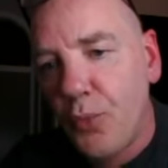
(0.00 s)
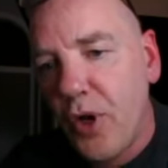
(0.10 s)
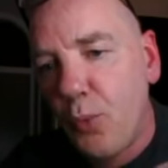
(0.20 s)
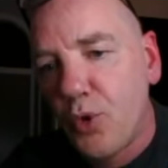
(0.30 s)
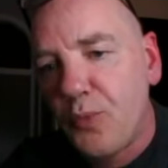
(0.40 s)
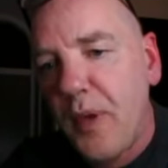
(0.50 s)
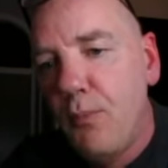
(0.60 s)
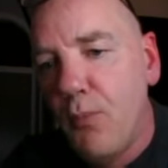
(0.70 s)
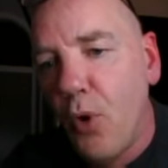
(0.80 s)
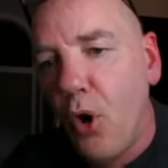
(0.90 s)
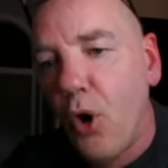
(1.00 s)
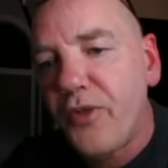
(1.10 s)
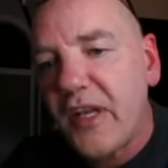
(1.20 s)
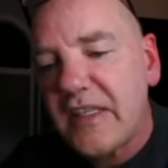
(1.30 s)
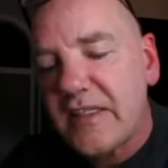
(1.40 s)
but it would be
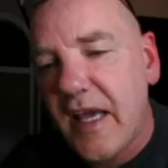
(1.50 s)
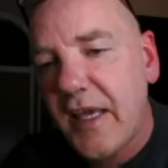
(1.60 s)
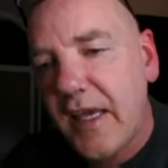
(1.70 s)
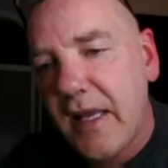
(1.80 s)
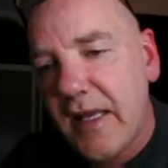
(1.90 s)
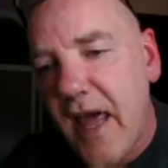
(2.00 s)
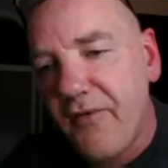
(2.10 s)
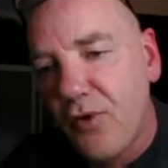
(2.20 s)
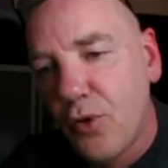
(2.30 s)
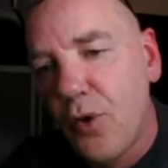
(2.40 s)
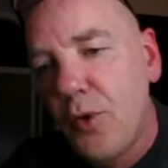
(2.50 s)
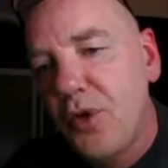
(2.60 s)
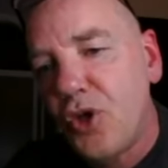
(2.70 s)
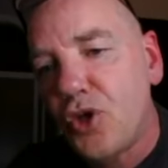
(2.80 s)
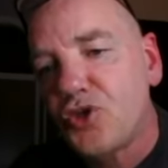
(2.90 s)
more than a psychic level
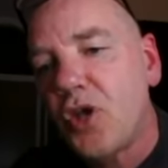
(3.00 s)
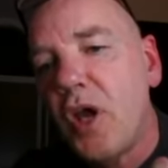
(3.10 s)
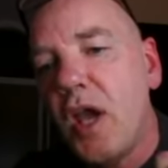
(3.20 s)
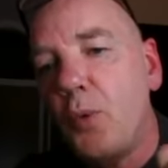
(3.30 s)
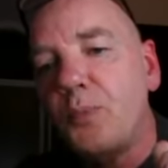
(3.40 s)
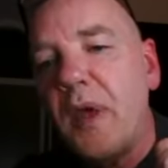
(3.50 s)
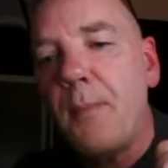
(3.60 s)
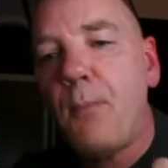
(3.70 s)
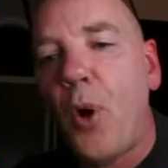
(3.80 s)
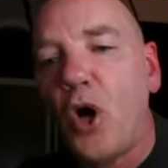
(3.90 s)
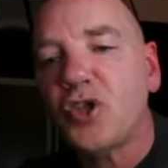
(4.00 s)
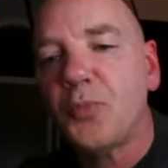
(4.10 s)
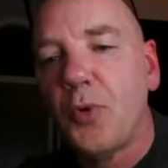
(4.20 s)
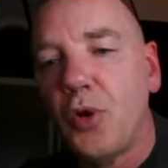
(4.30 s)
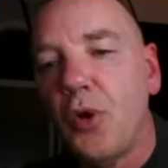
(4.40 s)
because it would be
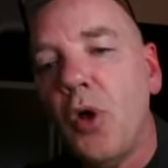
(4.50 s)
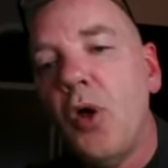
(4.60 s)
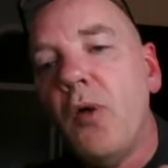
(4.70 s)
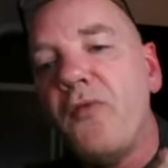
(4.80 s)
impossible